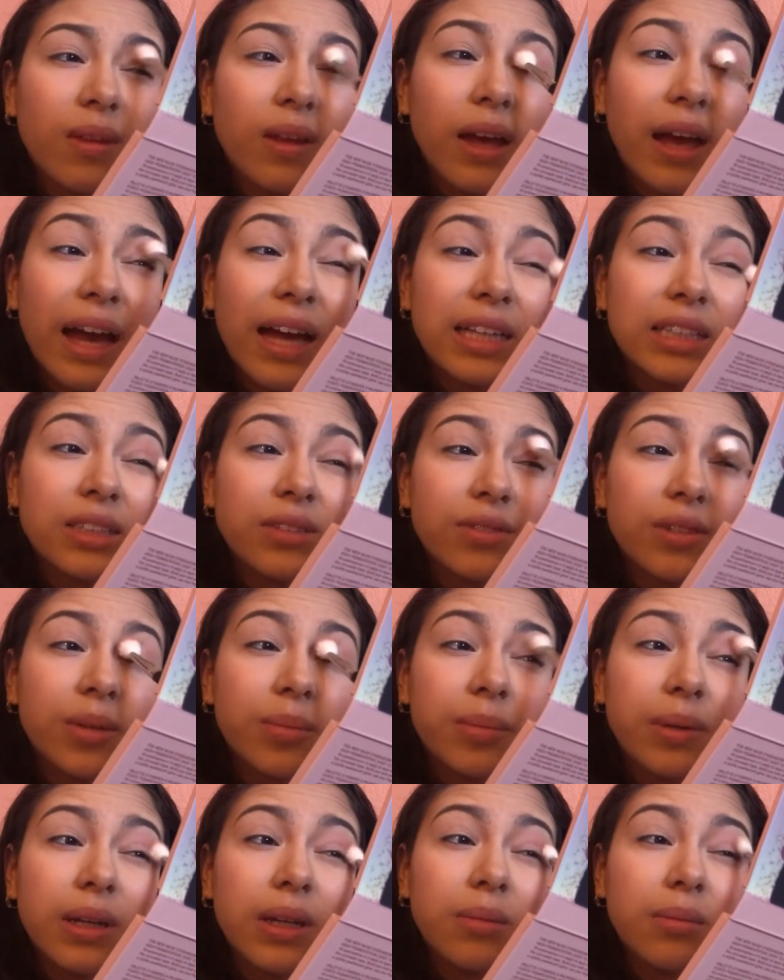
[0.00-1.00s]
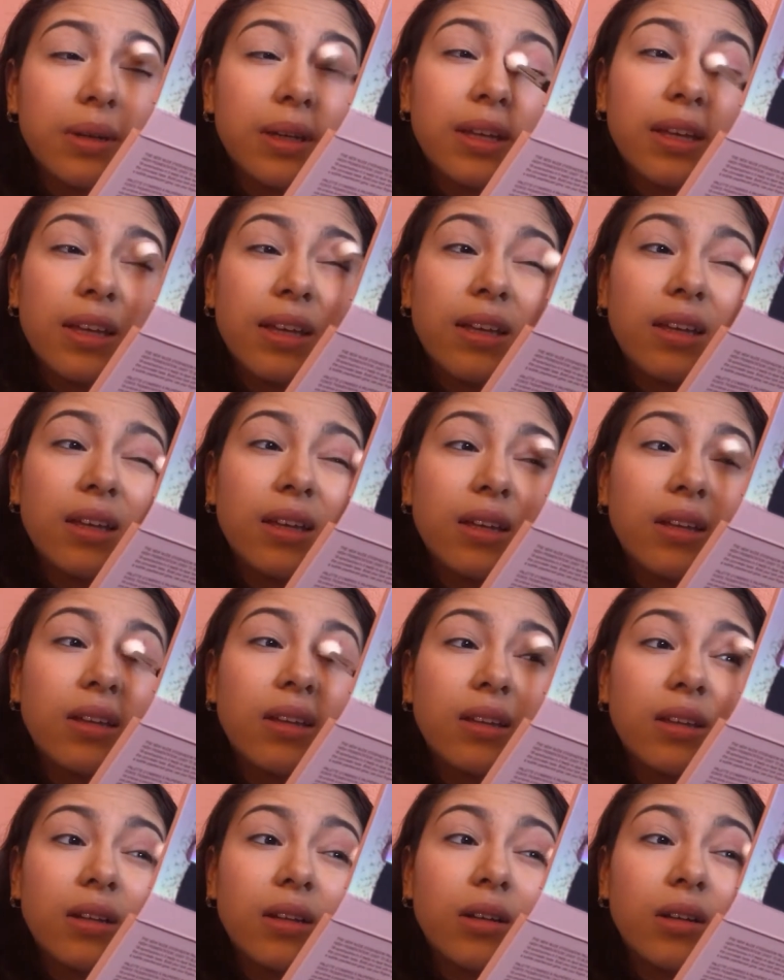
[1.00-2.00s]
As for pigment, you
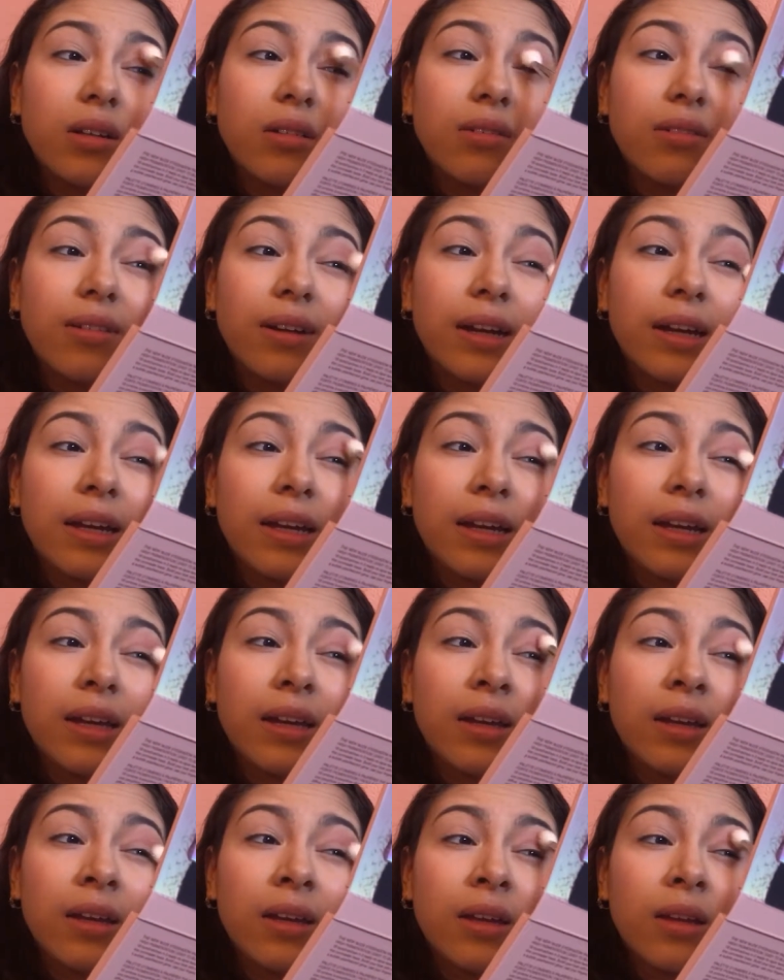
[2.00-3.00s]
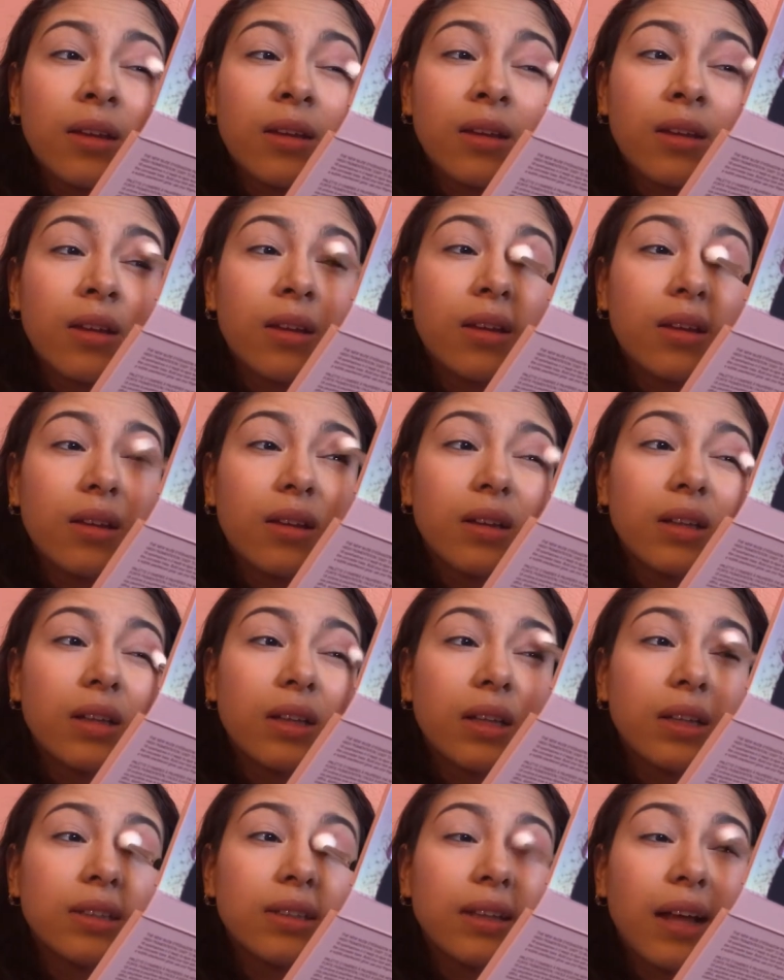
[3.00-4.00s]
know, they're alright.
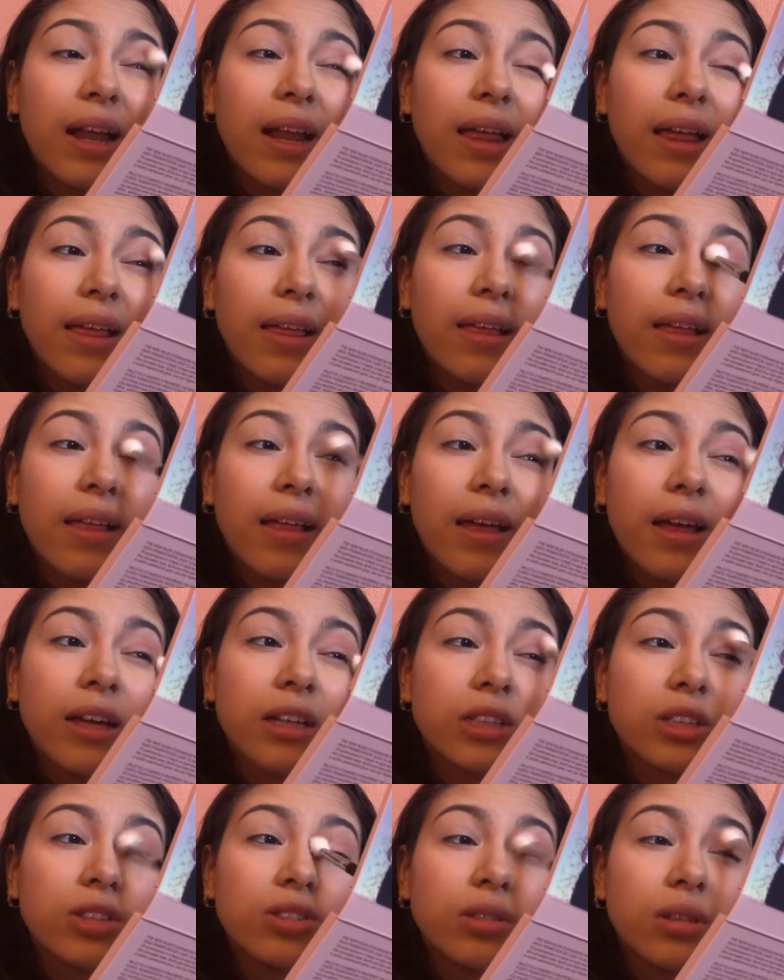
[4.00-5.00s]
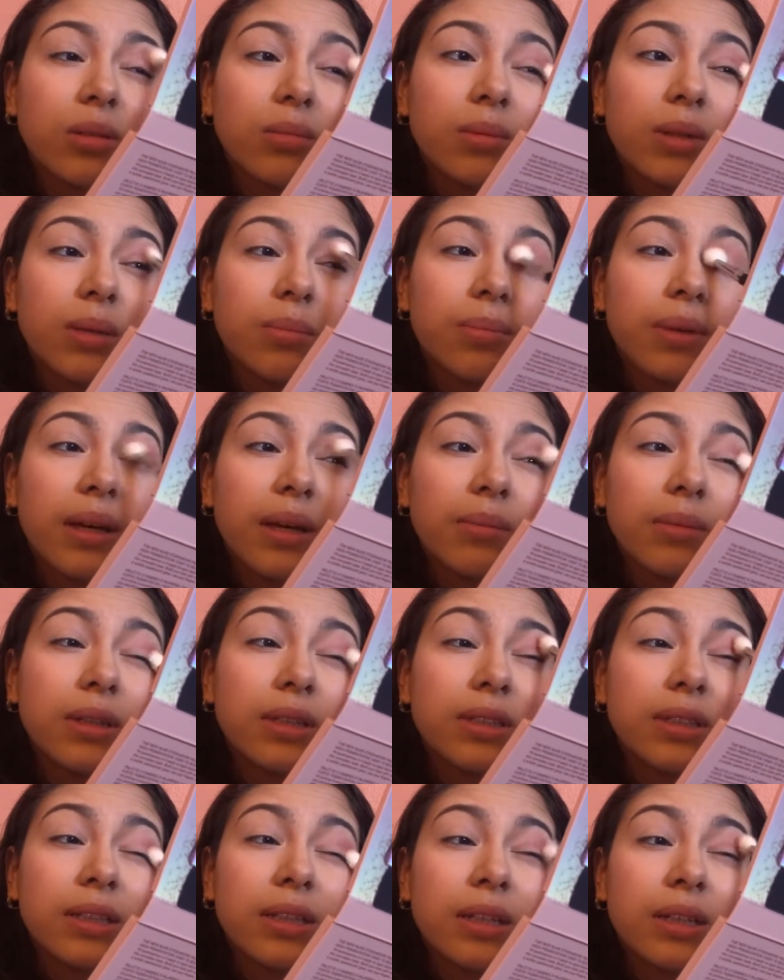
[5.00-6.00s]
It's not like extremely
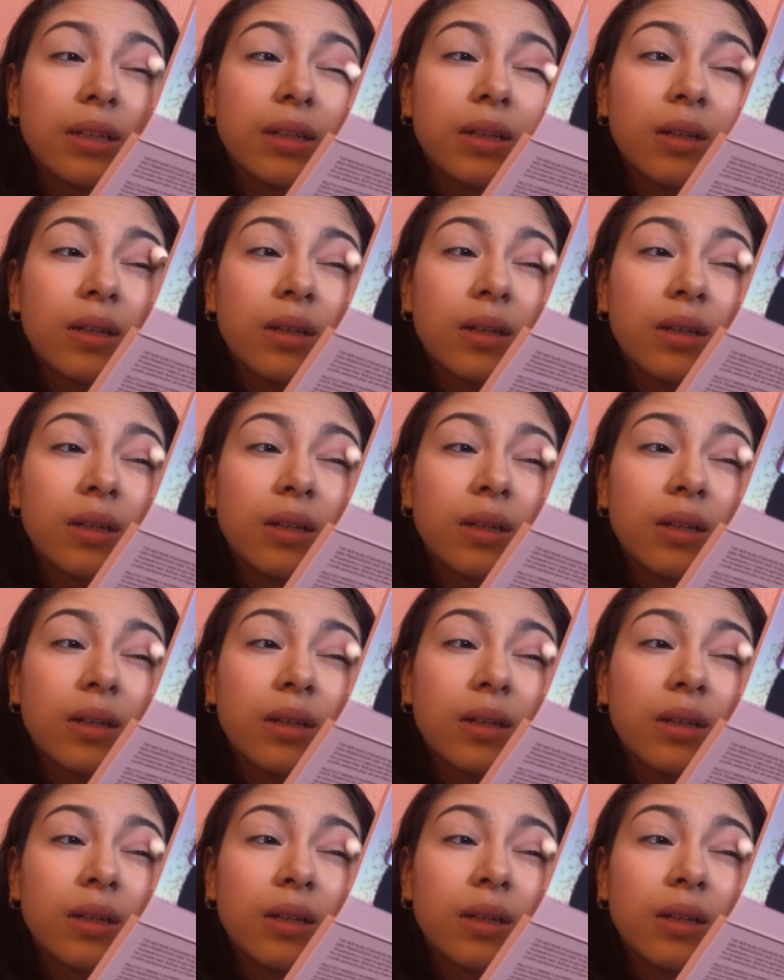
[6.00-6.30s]
pigmented.